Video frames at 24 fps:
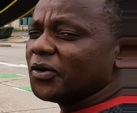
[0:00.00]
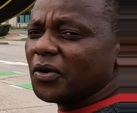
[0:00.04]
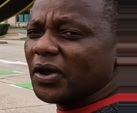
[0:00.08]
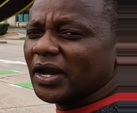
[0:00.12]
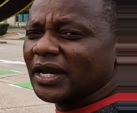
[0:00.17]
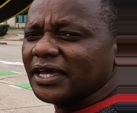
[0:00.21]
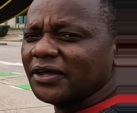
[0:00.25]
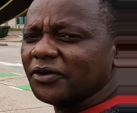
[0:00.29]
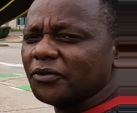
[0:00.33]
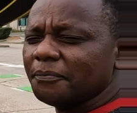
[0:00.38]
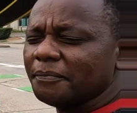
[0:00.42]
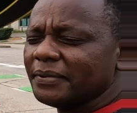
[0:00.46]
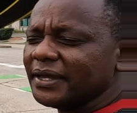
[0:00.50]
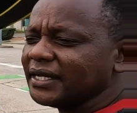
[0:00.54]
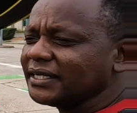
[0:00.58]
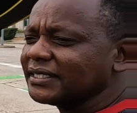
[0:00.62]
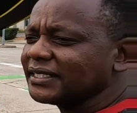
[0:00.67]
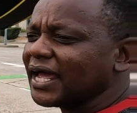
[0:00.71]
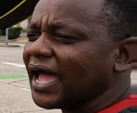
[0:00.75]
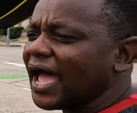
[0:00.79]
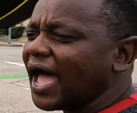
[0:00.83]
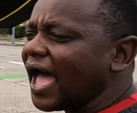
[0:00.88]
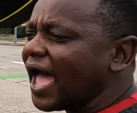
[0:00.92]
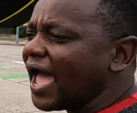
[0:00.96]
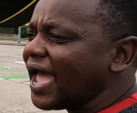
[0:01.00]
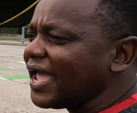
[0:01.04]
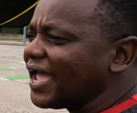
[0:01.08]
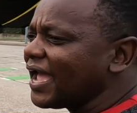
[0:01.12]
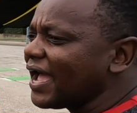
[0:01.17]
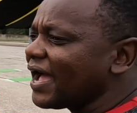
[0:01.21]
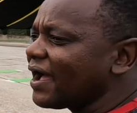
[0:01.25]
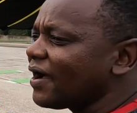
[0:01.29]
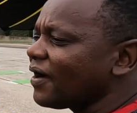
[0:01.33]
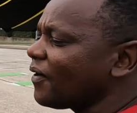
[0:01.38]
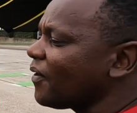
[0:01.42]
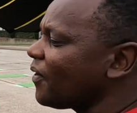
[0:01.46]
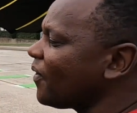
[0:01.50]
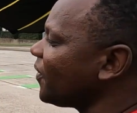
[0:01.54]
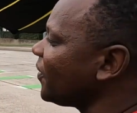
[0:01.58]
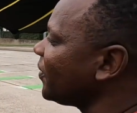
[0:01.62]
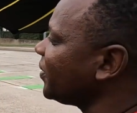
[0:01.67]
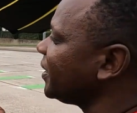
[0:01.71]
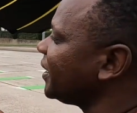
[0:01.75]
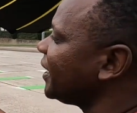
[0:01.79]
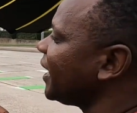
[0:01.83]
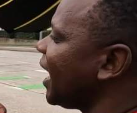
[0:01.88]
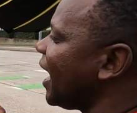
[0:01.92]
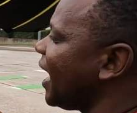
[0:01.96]
go a little bit higher
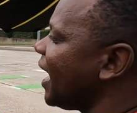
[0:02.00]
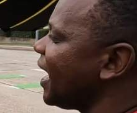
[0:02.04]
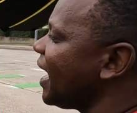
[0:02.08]
on